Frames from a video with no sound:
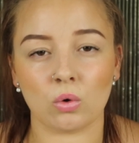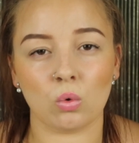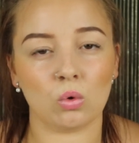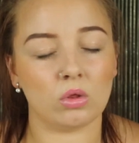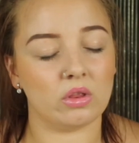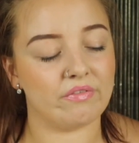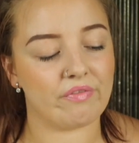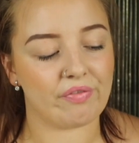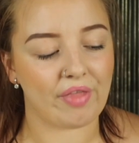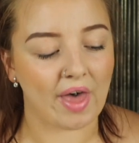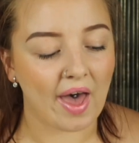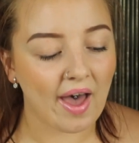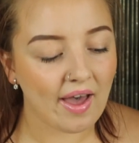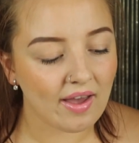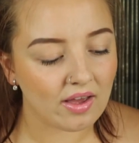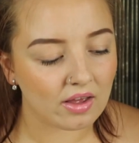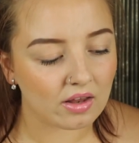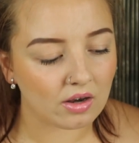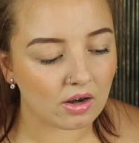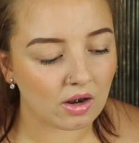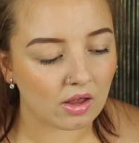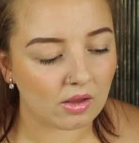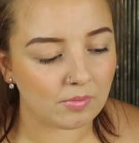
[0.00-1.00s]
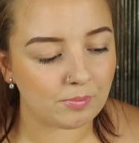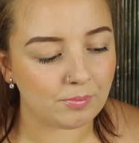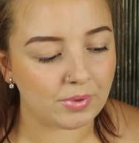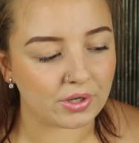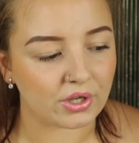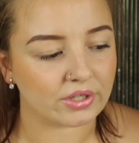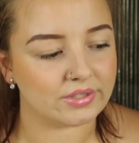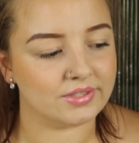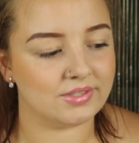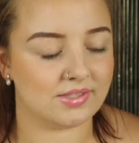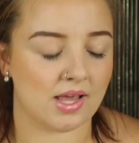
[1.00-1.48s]
all of that,
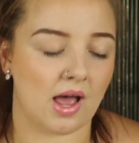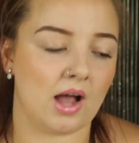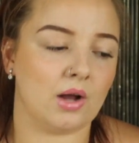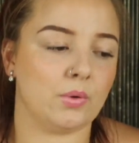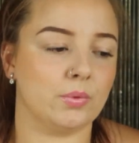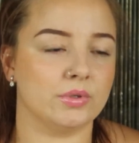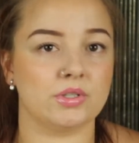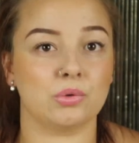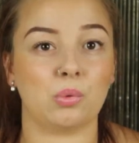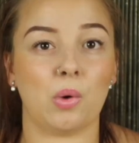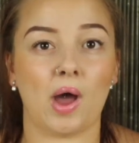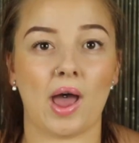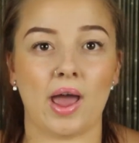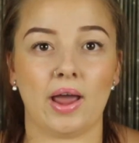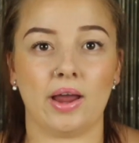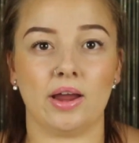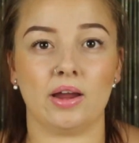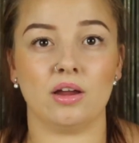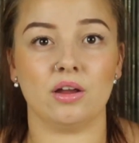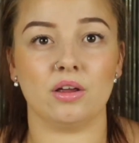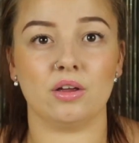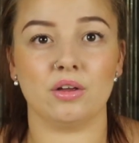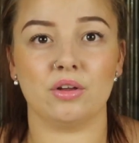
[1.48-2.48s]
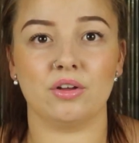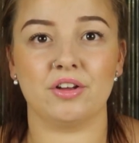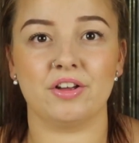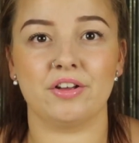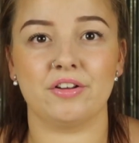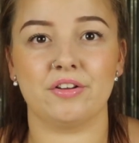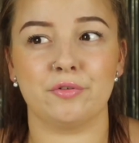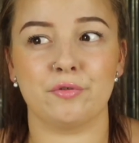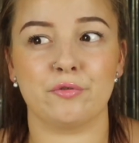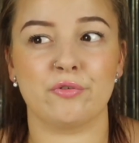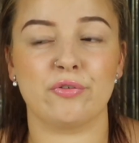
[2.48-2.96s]
because Zach was away
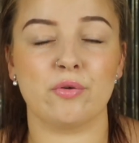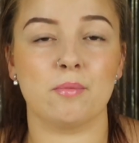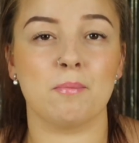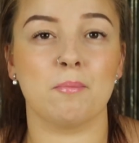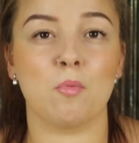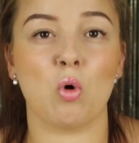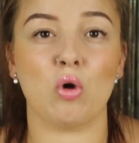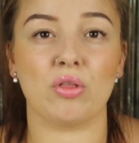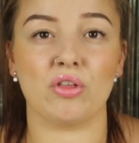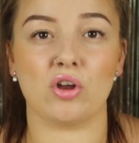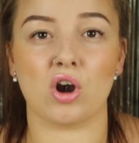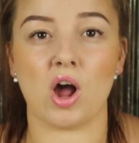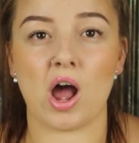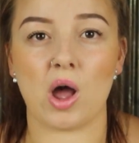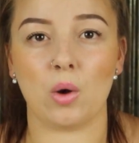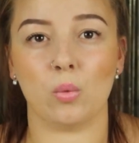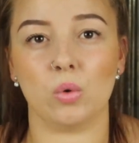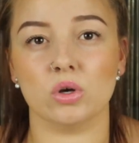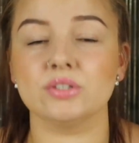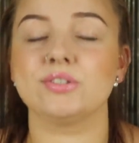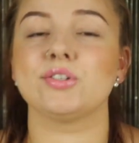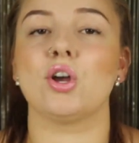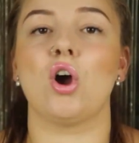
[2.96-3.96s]
for more than I was.